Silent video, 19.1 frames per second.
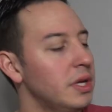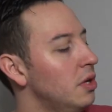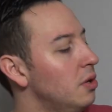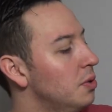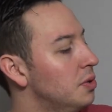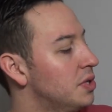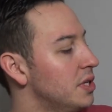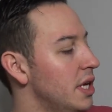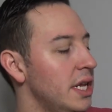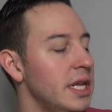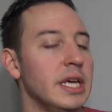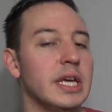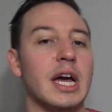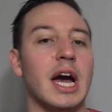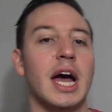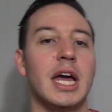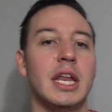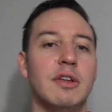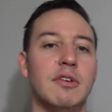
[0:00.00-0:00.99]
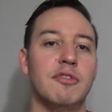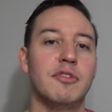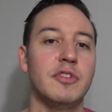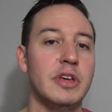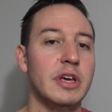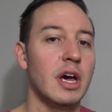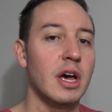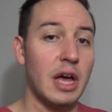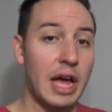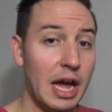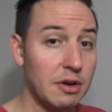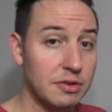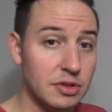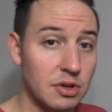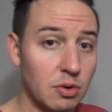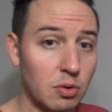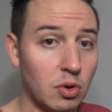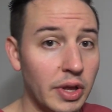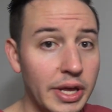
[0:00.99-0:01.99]
to use any kind of uh,
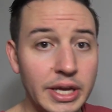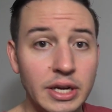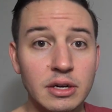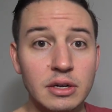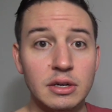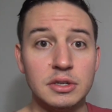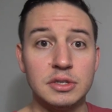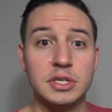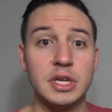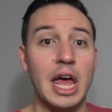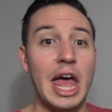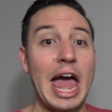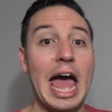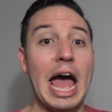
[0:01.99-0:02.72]
household cleaners,